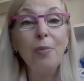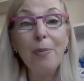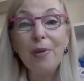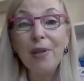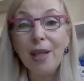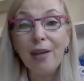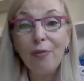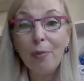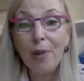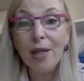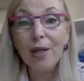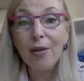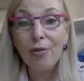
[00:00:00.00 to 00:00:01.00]
Maybe they've
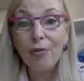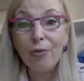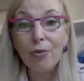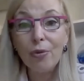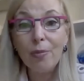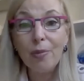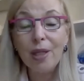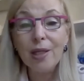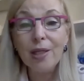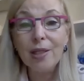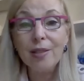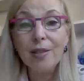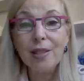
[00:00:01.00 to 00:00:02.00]
made it through the
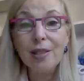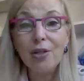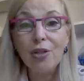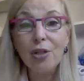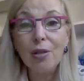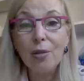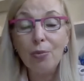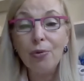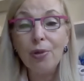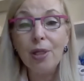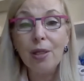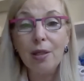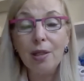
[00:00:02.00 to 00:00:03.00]
mannequin session, the
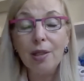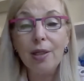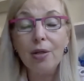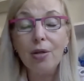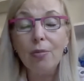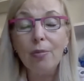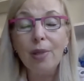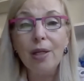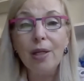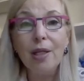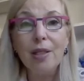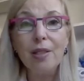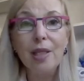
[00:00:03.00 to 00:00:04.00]
preclinical
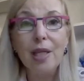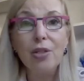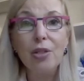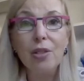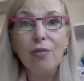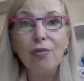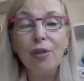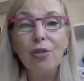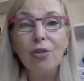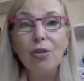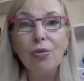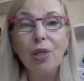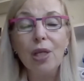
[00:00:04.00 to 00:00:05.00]
mannequin sessions for the
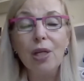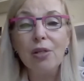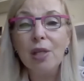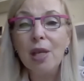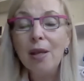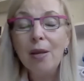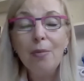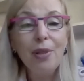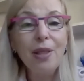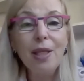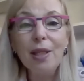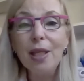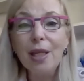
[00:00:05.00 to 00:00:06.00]
2 years, but
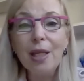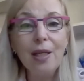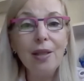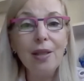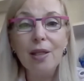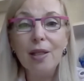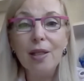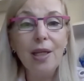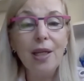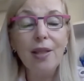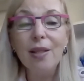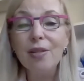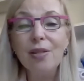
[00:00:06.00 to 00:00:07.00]
then they get in the
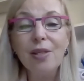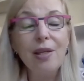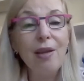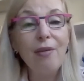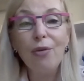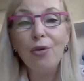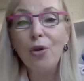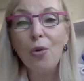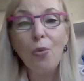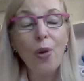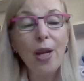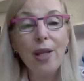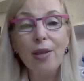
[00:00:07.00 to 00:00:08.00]
clinic. There's no
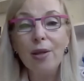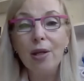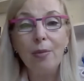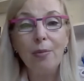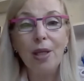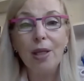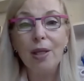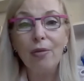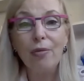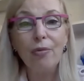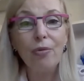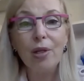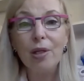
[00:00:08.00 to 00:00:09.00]
way they're going to make it
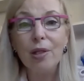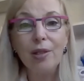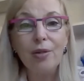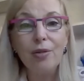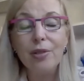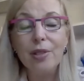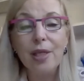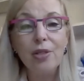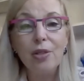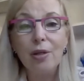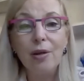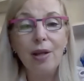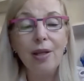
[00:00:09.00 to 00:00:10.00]
through the clinical
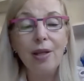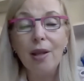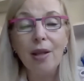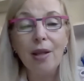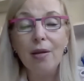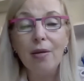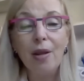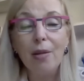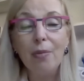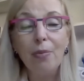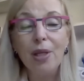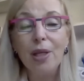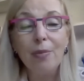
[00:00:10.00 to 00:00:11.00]
session
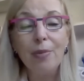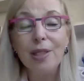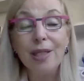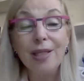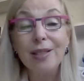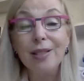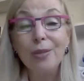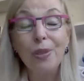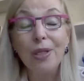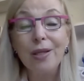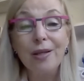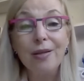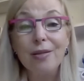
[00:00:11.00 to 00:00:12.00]
and become a dentist,
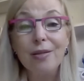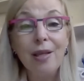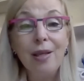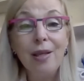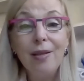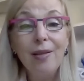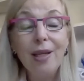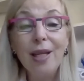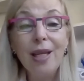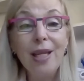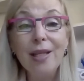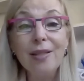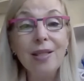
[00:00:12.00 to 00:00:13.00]
because their
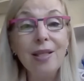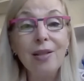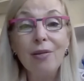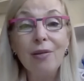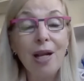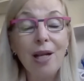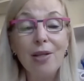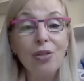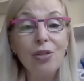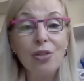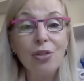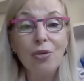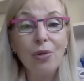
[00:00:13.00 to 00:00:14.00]
hands and their eyes
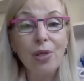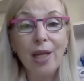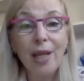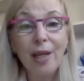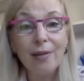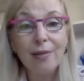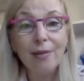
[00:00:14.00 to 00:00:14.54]
just don't connect.